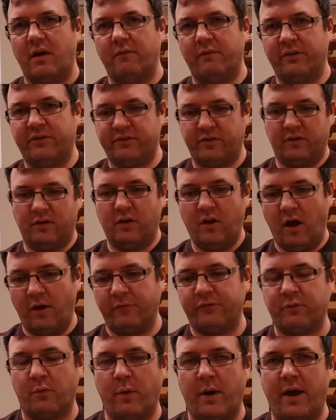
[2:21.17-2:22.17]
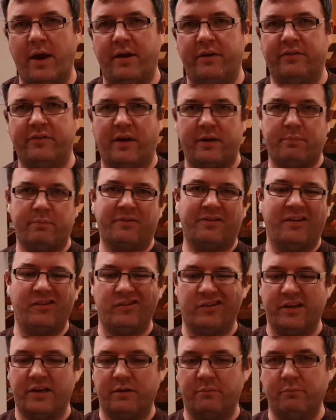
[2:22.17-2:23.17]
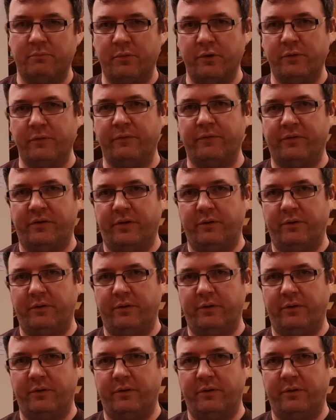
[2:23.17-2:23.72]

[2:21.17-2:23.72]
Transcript: there's still a lot of squares they potentially can move